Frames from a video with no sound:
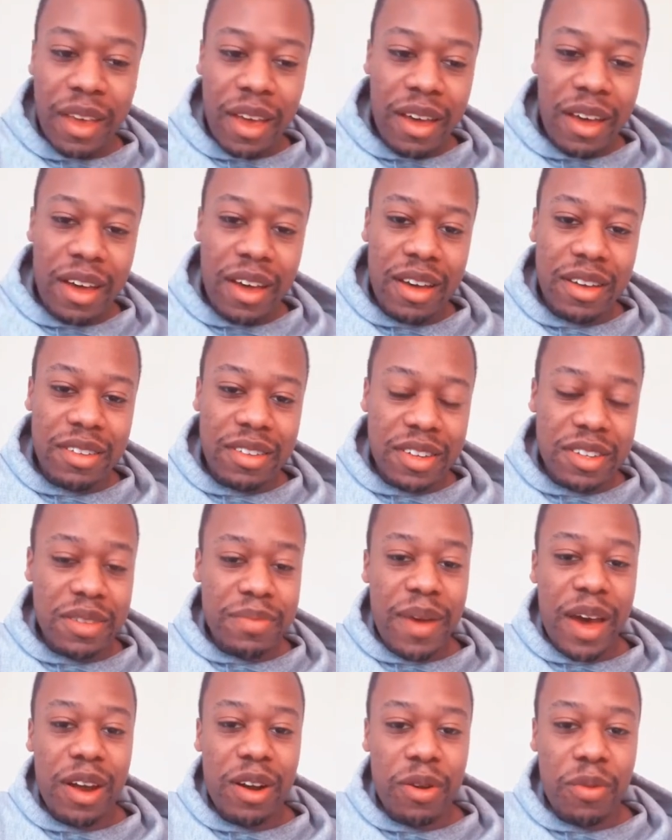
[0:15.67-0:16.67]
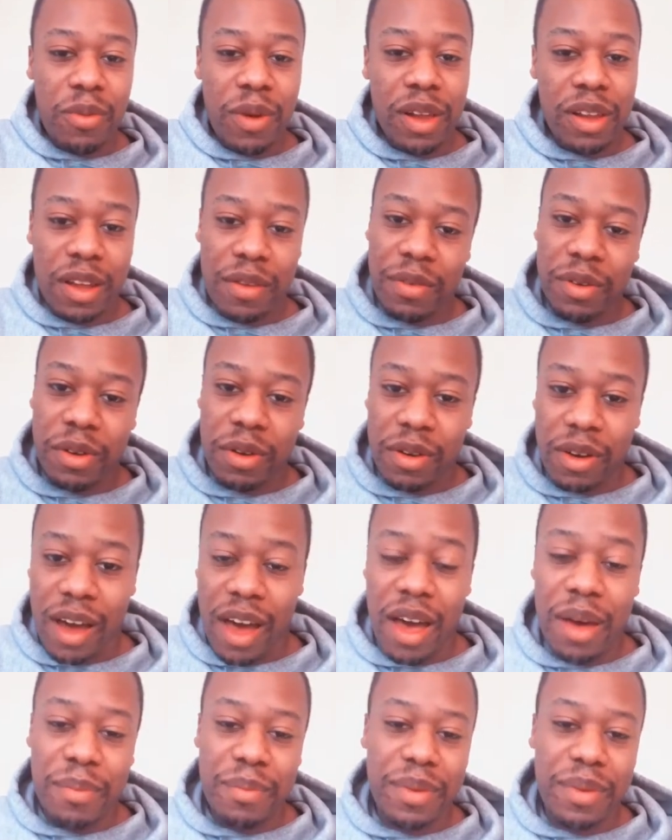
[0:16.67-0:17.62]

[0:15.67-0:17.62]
Uh, it doesn't matter what level you're at,